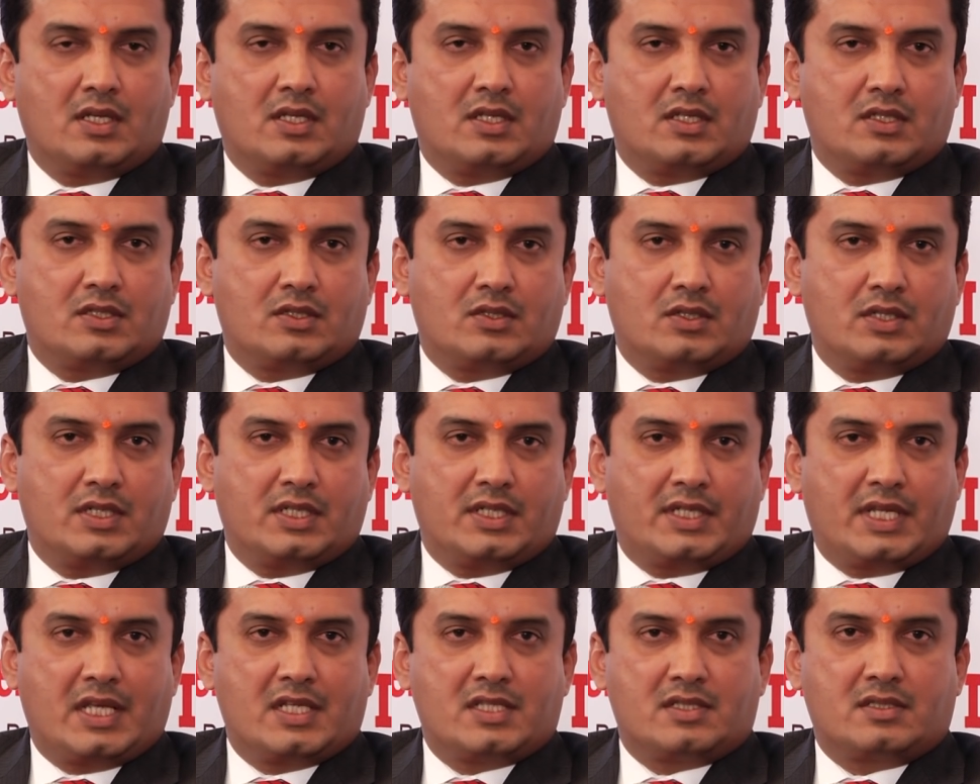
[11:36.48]
Uh, it
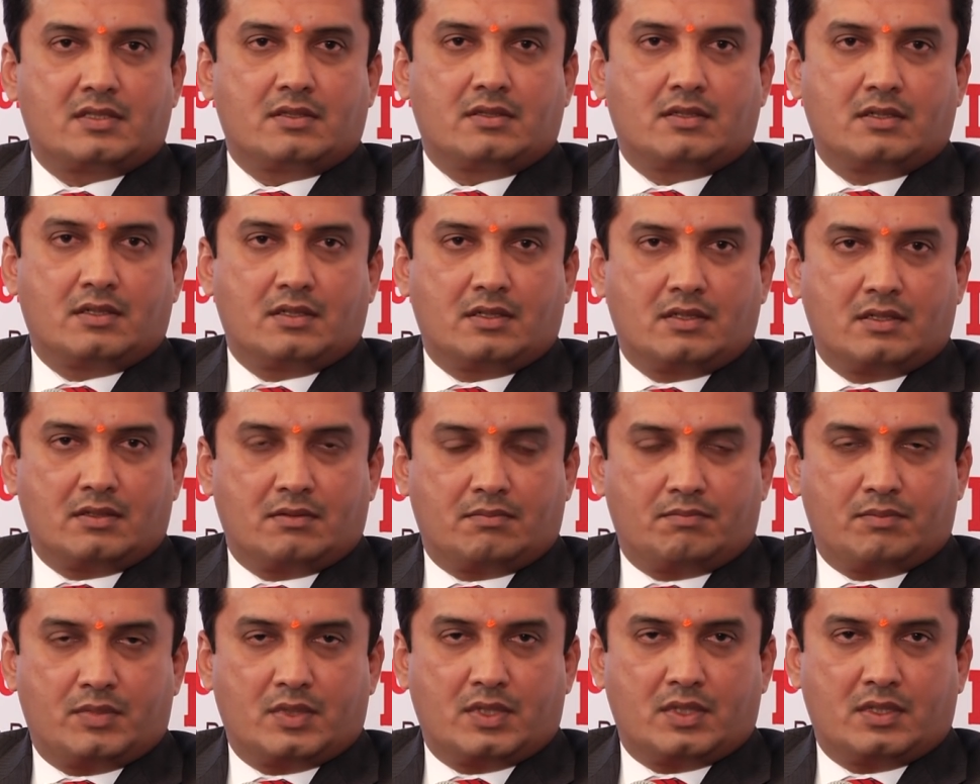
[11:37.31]
has, uh,
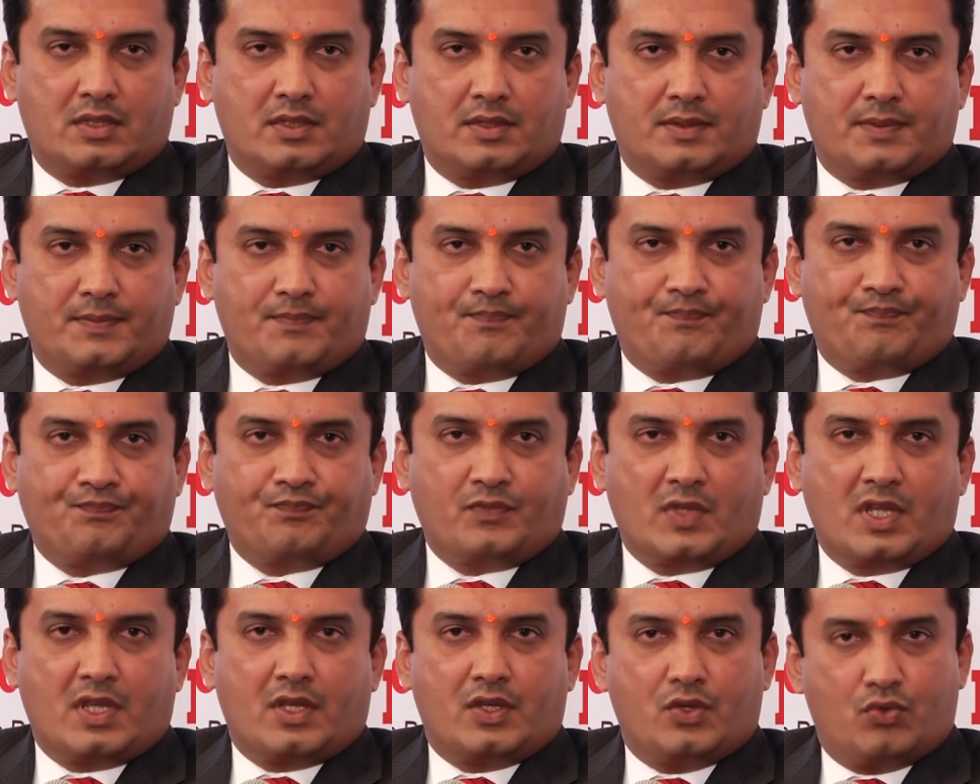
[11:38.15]

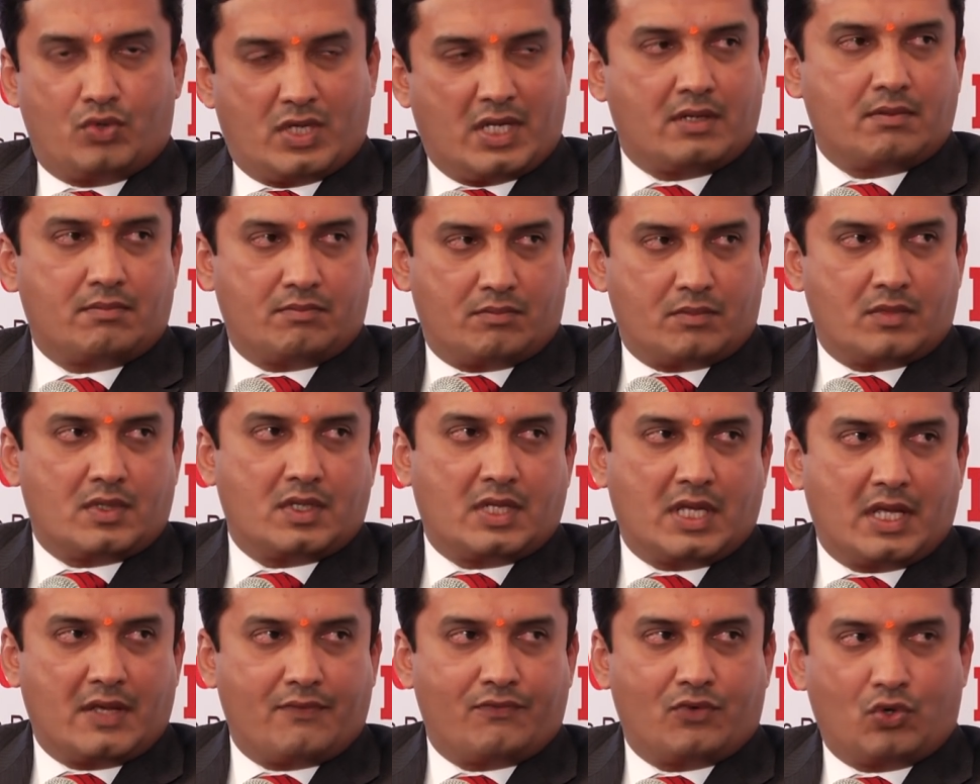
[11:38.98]
you can
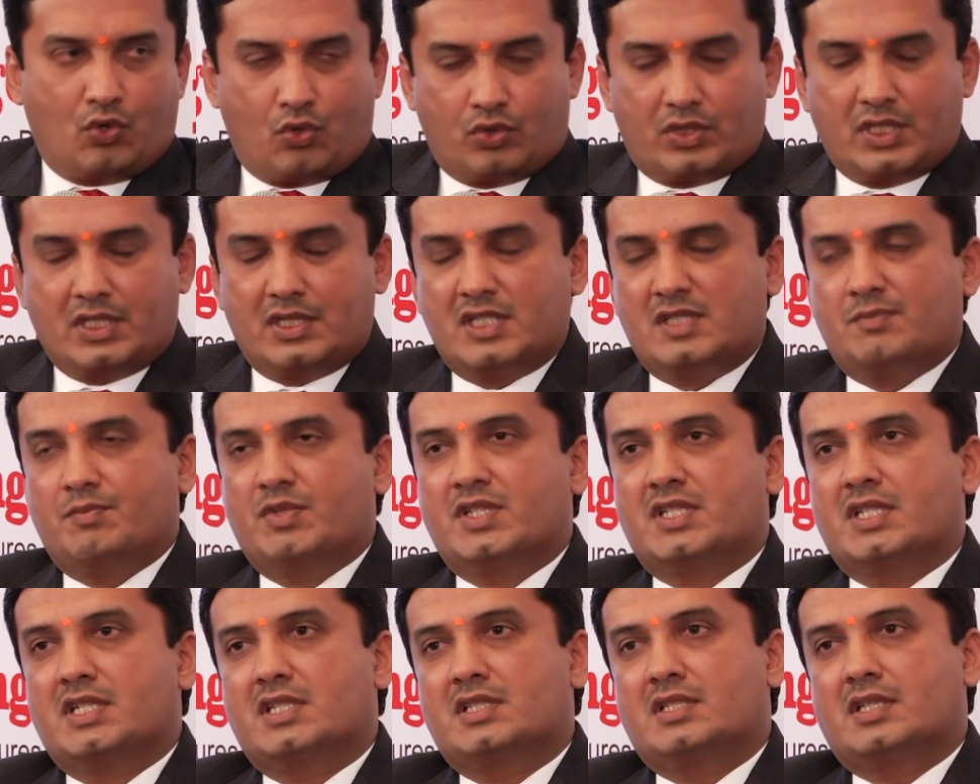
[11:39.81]
have growth in this
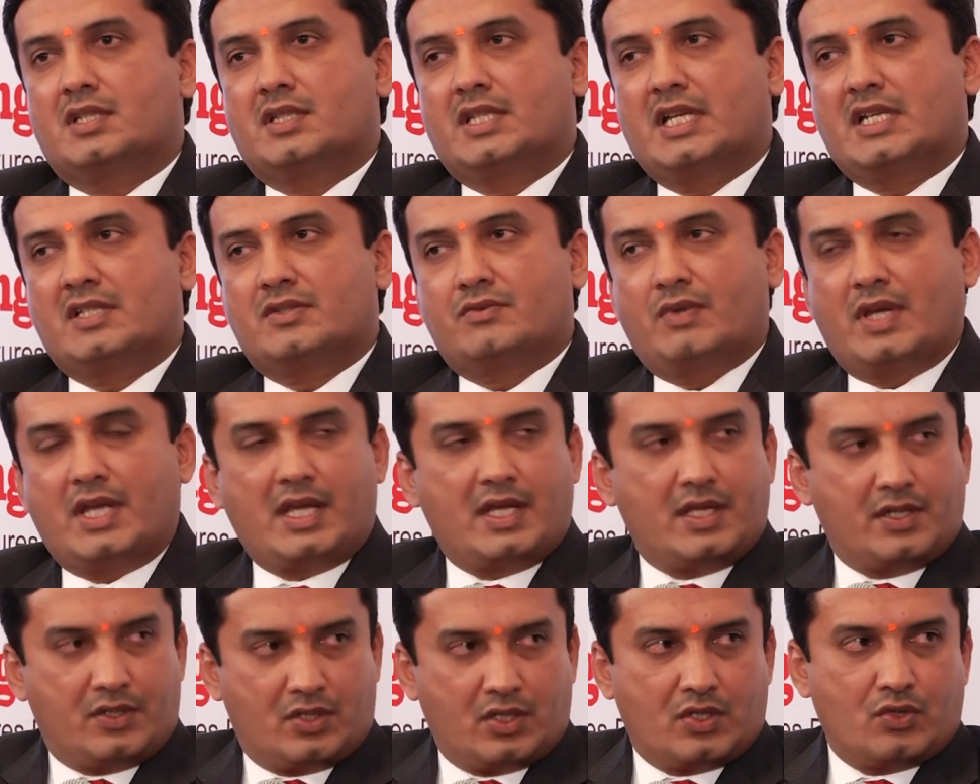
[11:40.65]
business. And that's why I
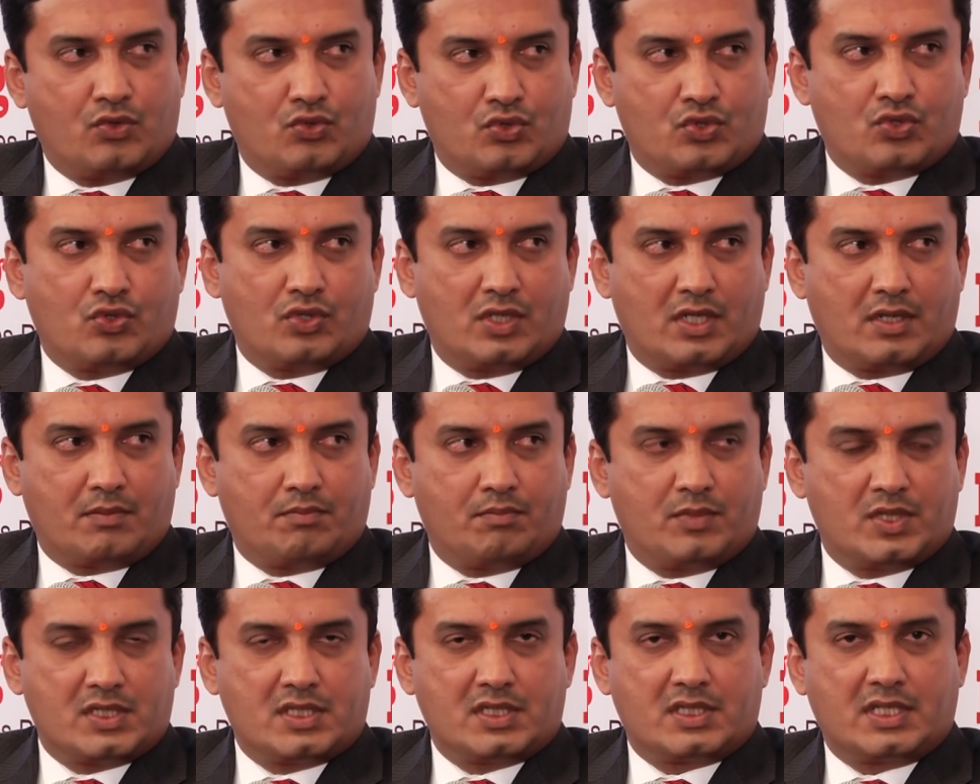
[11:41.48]
entered into sugar
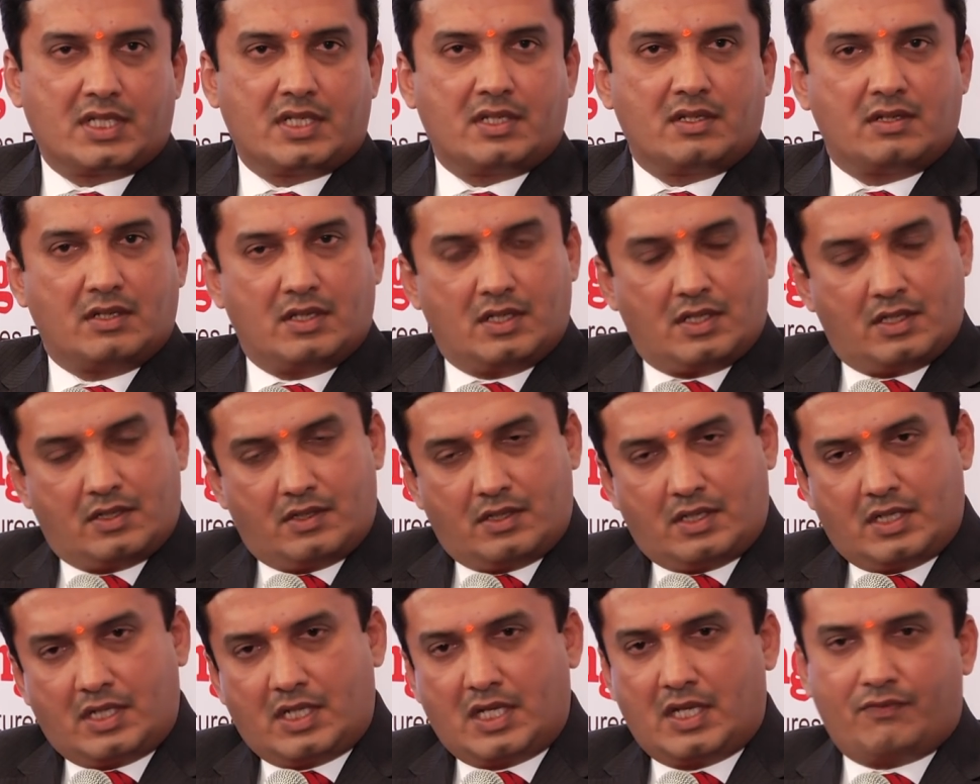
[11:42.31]
business. And
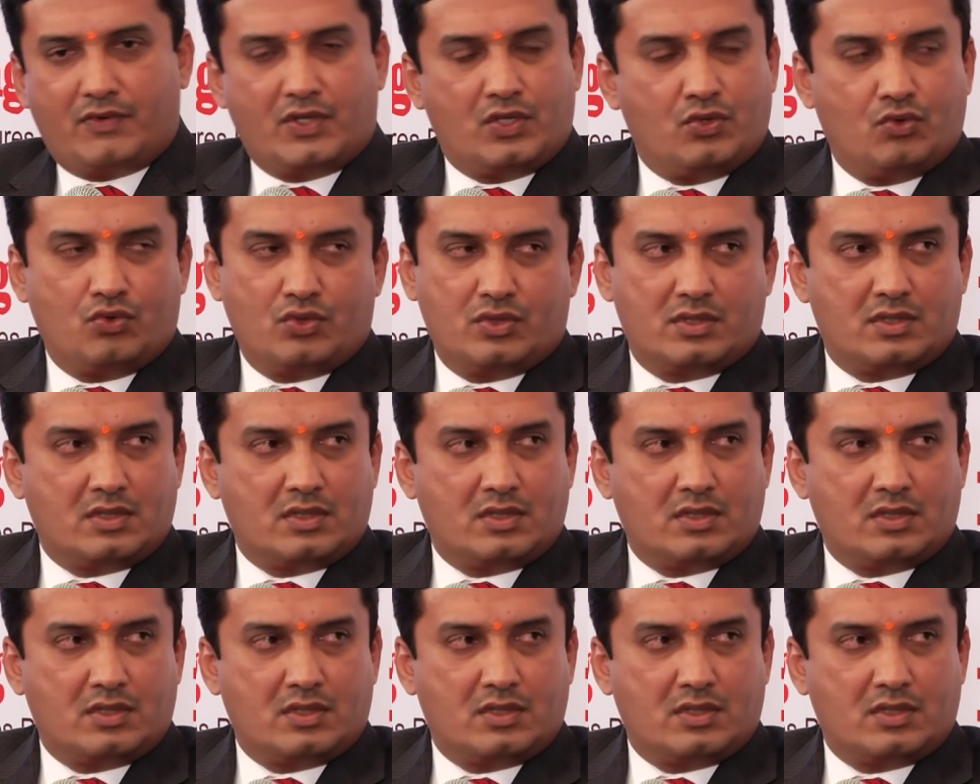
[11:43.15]
I have a huge